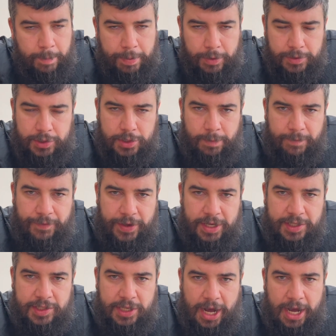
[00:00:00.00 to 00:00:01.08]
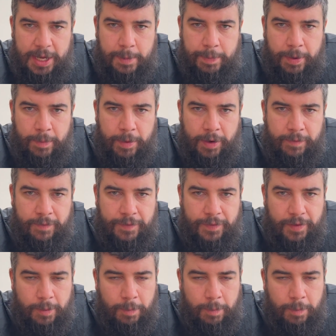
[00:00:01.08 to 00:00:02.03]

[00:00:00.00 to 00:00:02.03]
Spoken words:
put something aside per month,